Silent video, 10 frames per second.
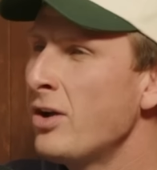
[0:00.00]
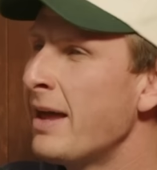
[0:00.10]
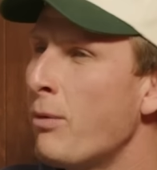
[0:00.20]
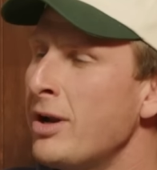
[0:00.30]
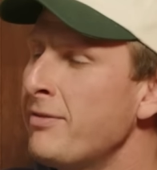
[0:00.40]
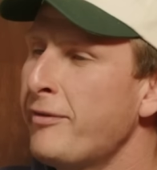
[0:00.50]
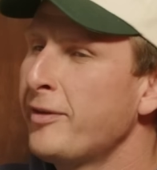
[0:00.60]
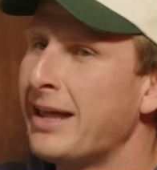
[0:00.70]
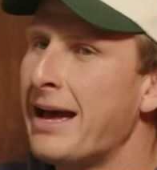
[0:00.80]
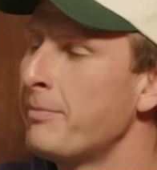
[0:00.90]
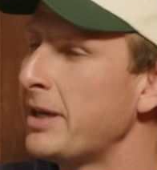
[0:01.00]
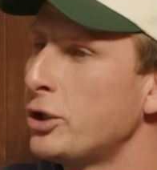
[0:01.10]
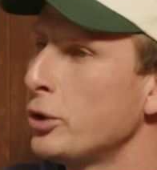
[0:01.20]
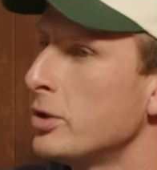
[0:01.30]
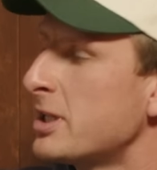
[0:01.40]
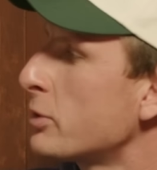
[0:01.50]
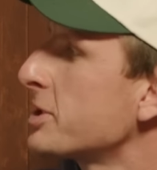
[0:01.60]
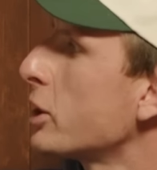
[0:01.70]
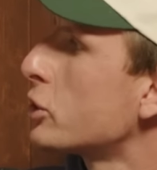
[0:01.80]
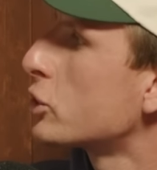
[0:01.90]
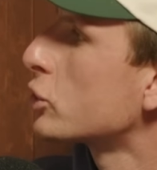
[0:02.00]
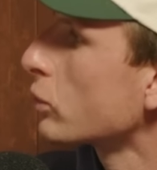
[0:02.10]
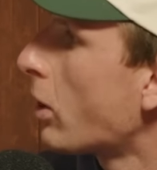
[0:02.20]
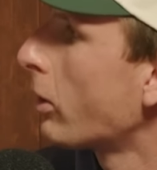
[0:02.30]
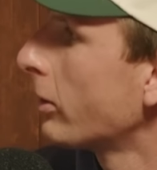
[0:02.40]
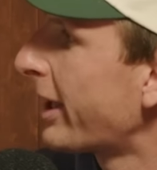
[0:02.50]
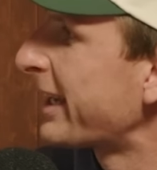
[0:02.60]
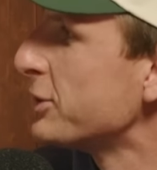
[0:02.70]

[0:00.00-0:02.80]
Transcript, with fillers: won't, they won't ever fill out and be huge. They'll just get strong, like Yes.